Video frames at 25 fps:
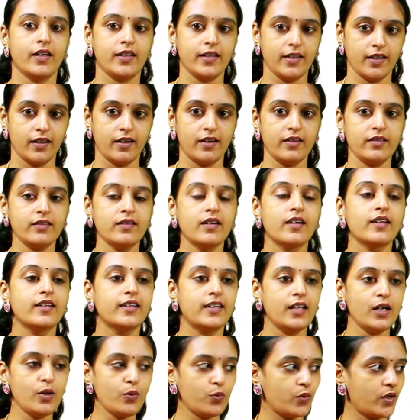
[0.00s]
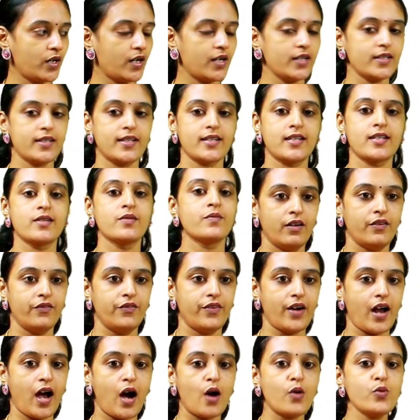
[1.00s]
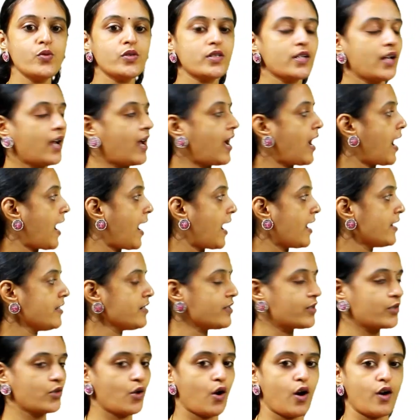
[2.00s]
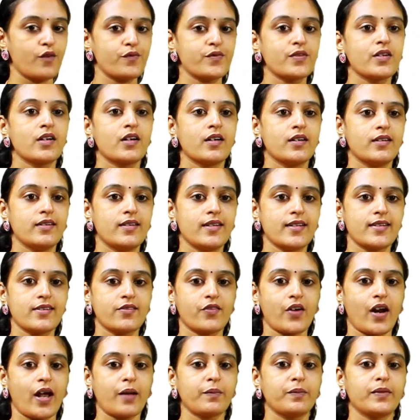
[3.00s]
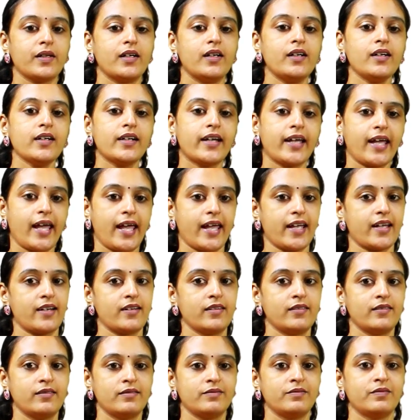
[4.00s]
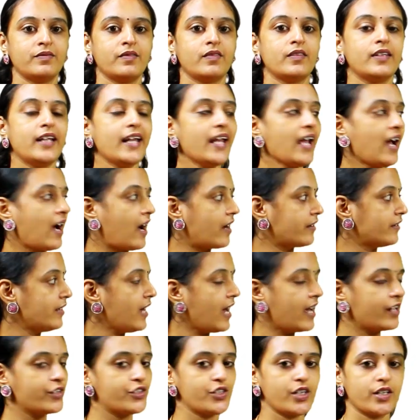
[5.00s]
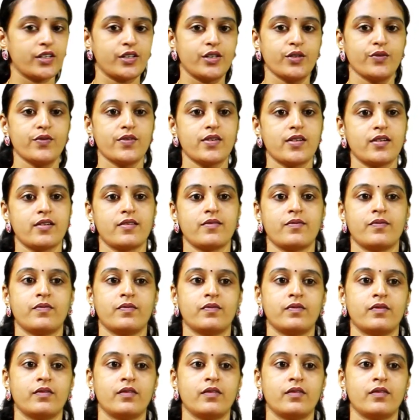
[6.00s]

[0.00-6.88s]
Here, the words round and soft describe the cake. They are the adjectives.